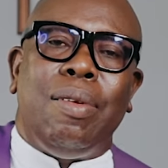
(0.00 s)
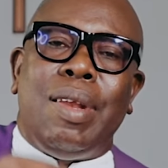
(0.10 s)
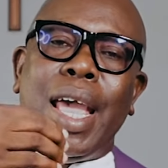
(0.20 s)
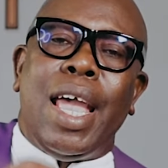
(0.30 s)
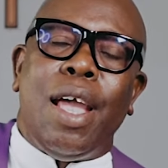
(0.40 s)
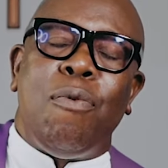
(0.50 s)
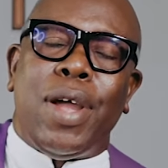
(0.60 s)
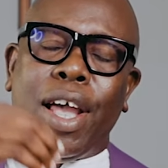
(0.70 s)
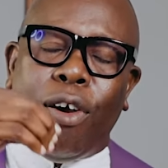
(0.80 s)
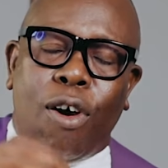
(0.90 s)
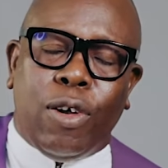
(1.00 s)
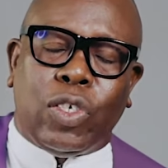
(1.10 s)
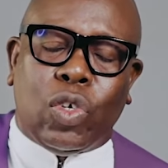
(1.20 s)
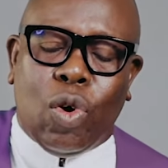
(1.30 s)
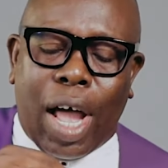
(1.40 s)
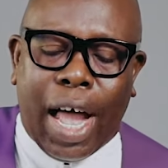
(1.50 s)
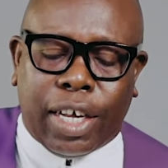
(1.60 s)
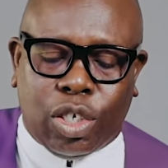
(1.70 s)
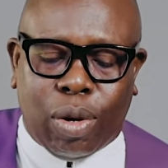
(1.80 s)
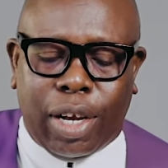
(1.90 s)
they were also
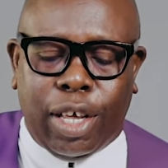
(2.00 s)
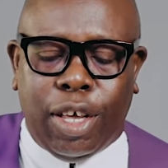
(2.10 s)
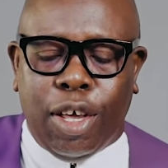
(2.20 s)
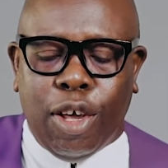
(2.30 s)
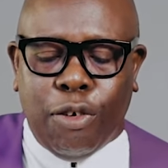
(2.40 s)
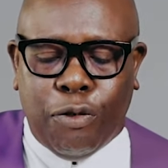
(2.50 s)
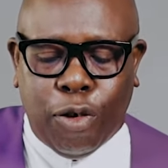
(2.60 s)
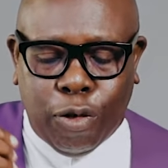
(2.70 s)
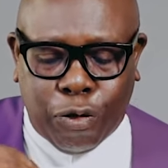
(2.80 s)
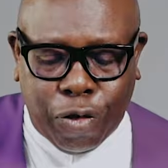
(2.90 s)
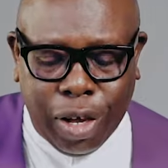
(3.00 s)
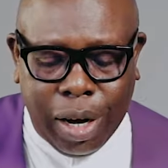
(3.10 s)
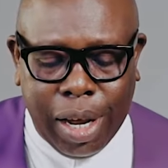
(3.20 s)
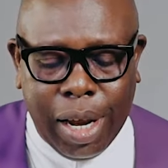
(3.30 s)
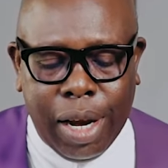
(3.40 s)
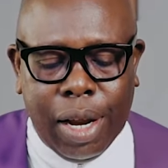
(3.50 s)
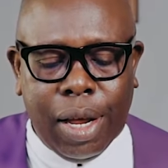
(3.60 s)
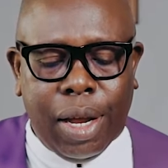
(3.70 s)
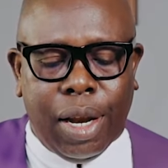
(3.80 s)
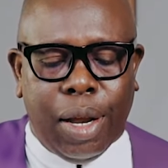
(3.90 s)
actually fulfilling
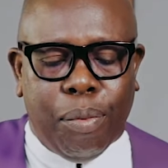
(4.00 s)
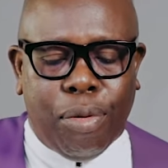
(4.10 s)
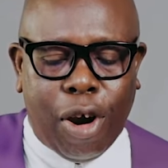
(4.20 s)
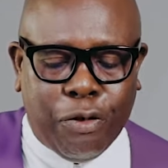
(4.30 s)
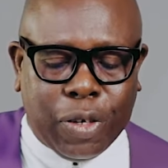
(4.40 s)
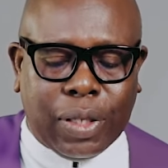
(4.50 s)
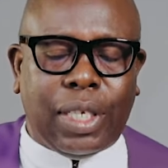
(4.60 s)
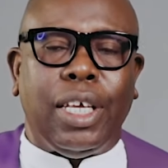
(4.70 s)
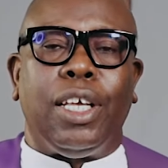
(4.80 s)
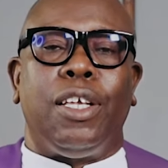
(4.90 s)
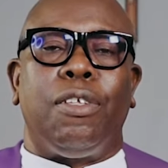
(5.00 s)
prophecy.